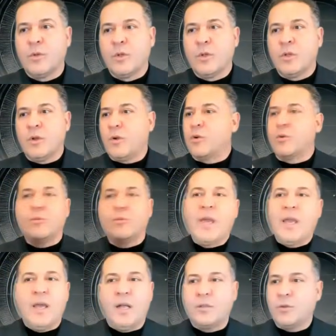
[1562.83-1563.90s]
or Bay
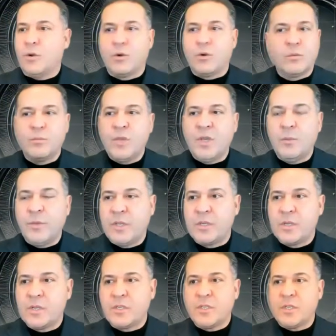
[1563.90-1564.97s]
Health or BB.
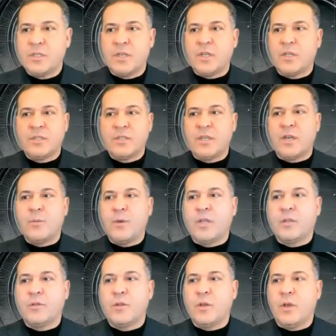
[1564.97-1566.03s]
It's just not. It's not
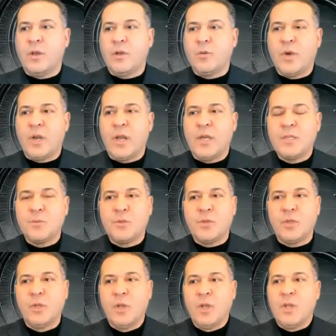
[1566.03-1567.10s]
about one
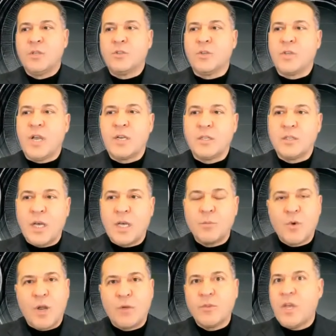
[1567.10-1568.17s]
hospital. So they are the
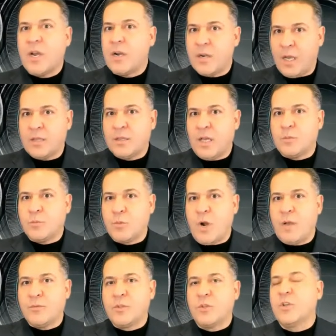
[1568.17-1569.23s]
nonprofit. They are not
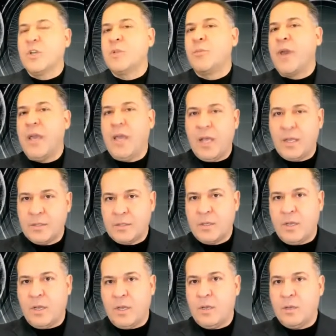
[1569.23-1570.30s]
nonprofit. Look at Bay Health's
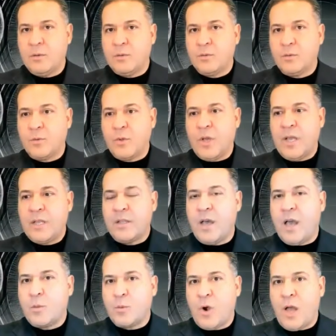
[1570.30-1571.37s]

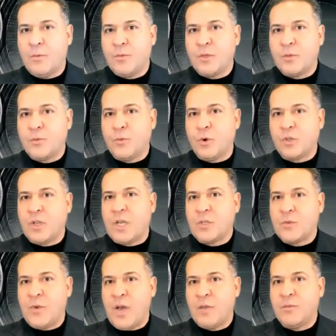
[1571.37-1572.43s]
entire profit for the last
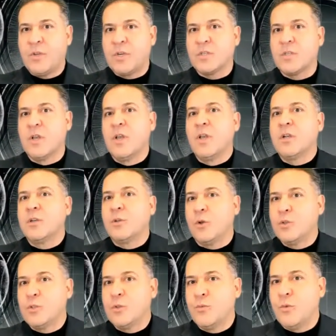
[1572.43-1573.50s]
5 years,
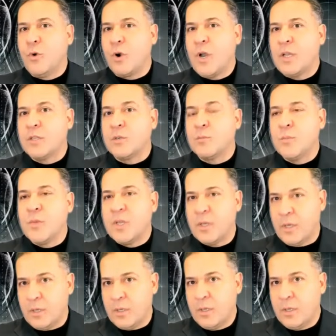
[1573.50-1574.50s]
close to 400 million.